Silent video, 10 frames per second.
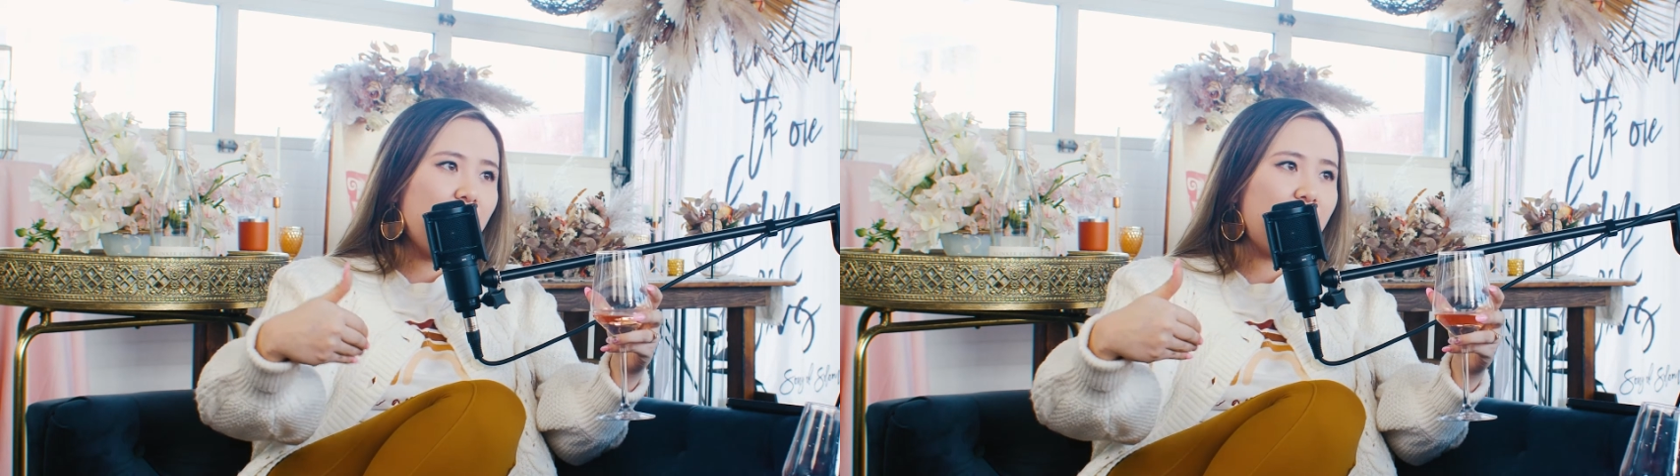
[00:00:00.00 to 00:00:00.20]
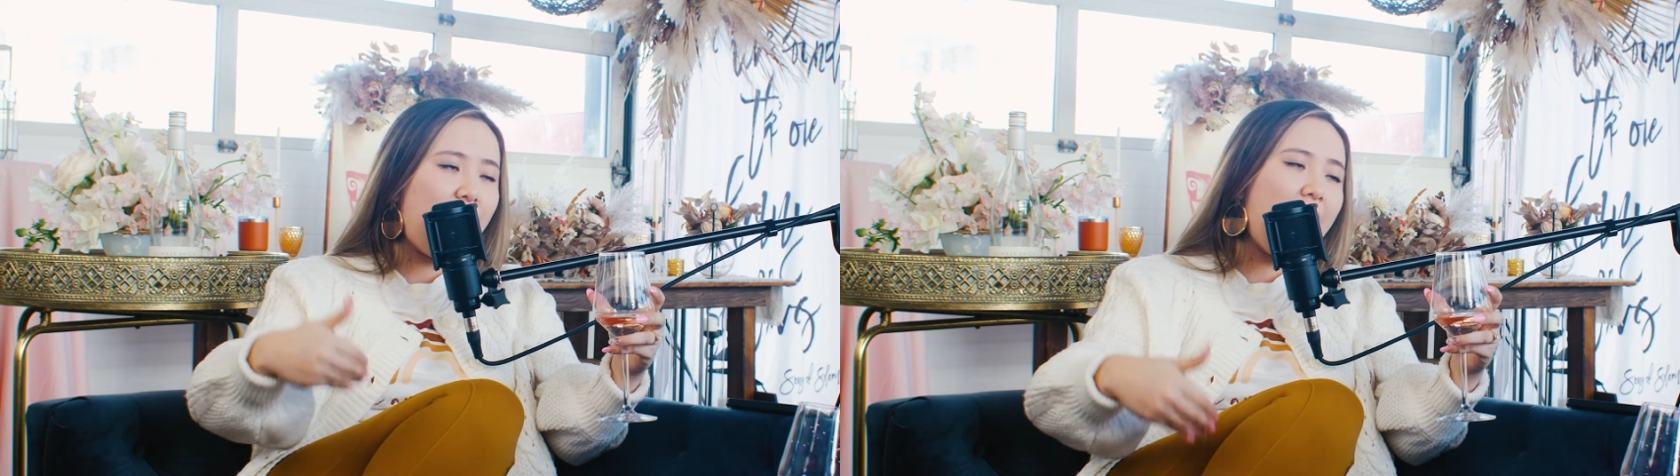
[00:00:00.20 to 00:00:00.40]

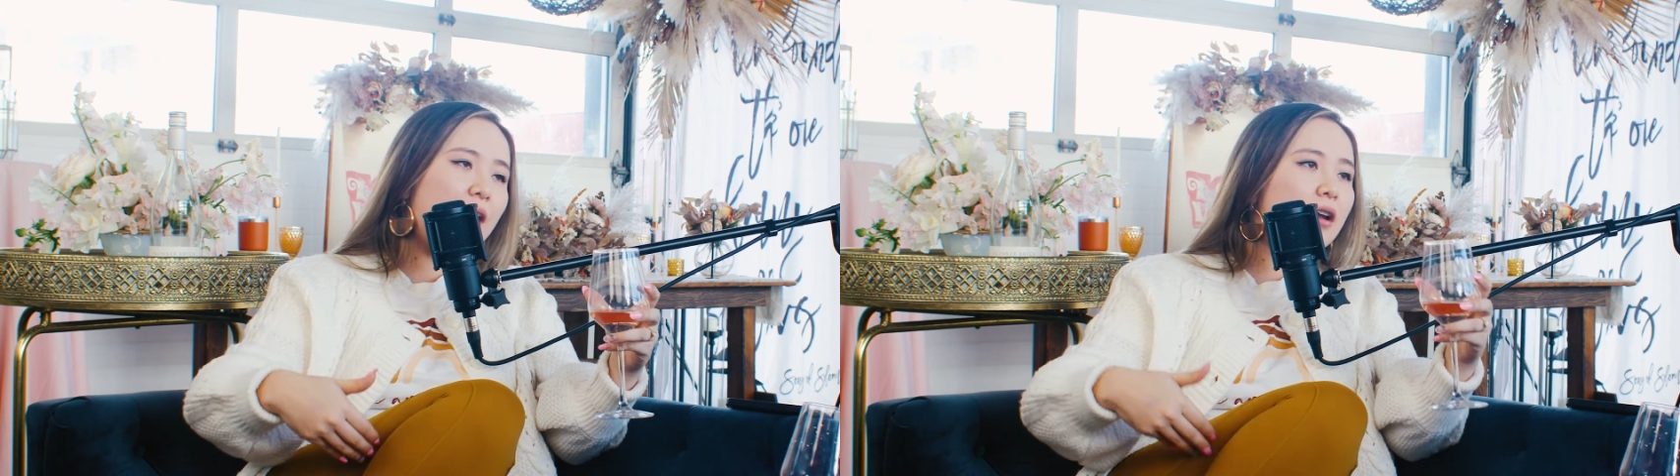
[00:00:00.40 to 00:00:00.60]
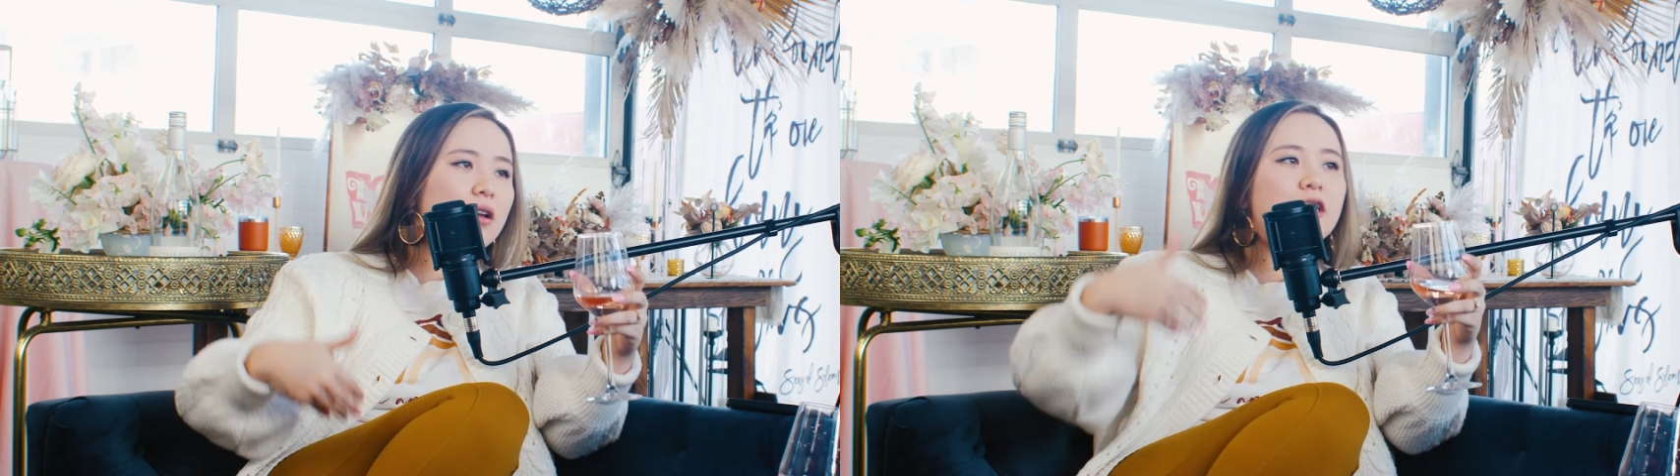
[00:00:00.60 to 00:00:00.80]
that,
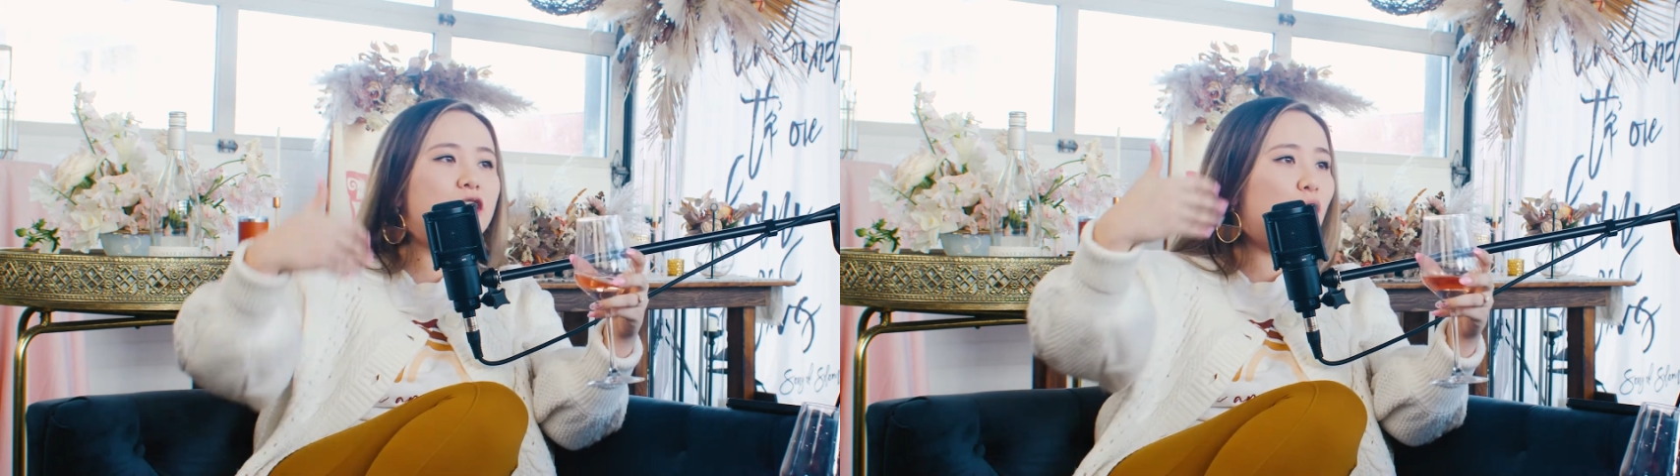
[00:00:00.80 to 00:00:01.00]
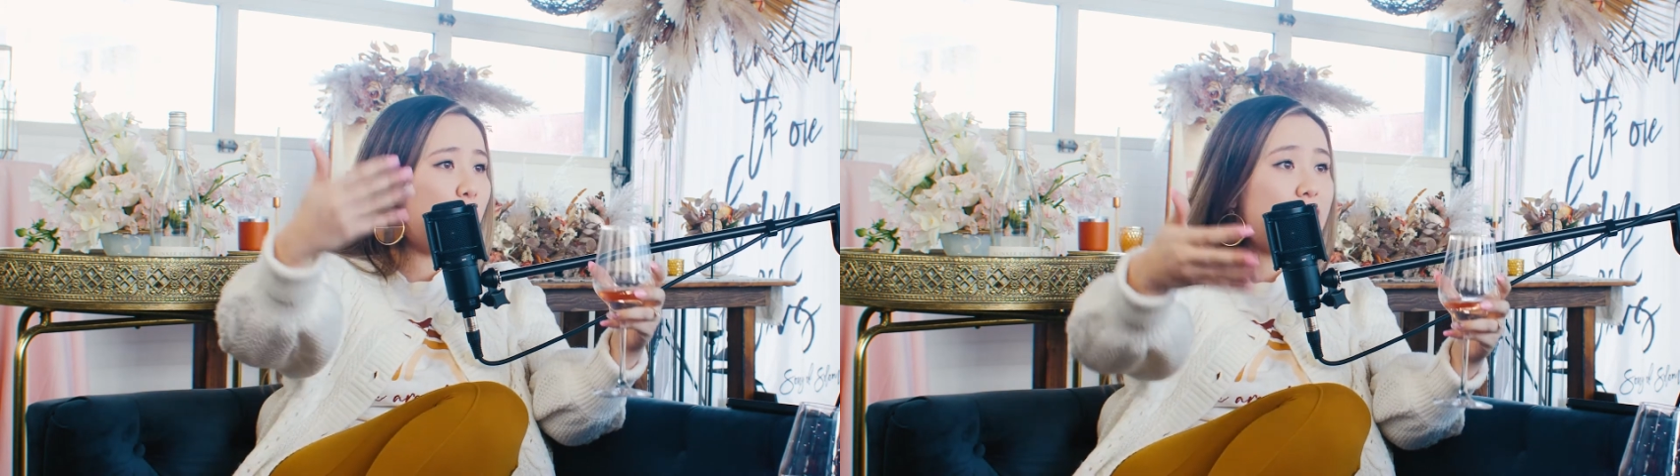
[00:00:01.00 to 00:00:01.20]

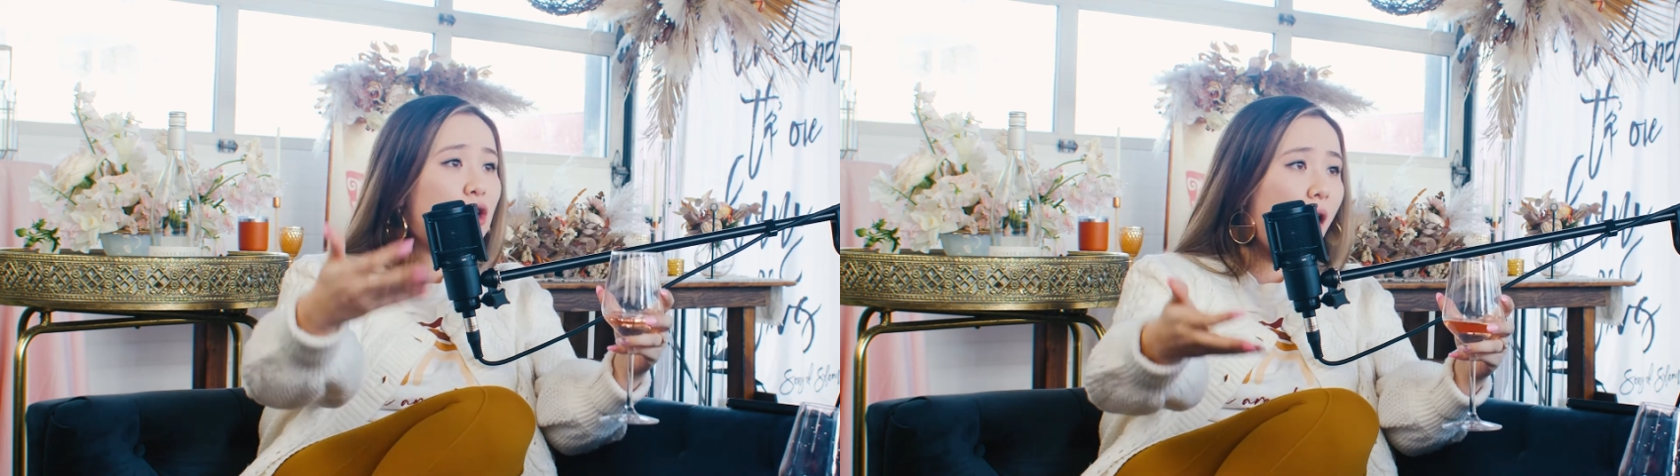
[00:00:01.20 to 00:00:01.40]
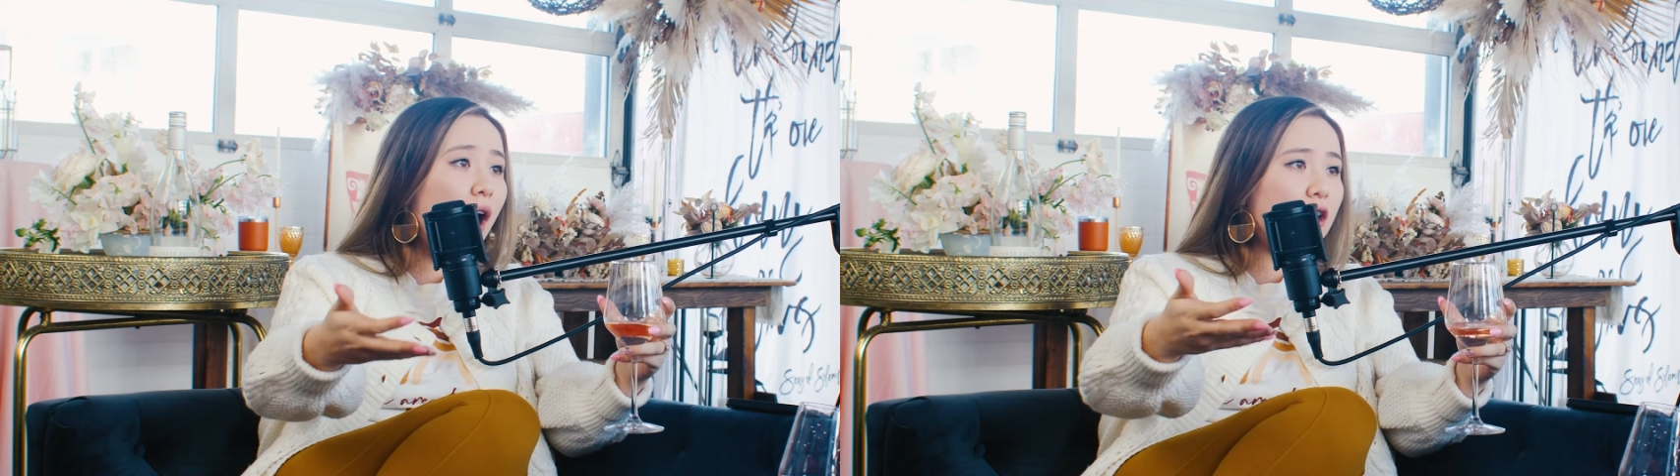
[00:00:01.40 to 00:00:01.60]
you know, we
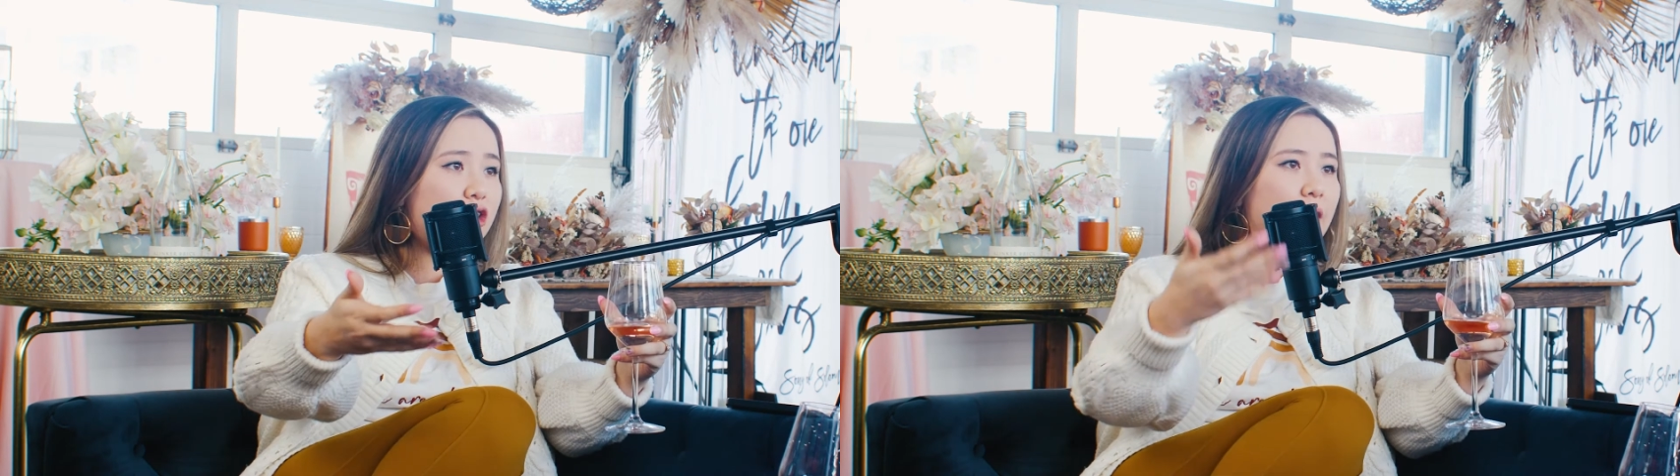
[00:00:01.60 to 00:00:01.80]
charge.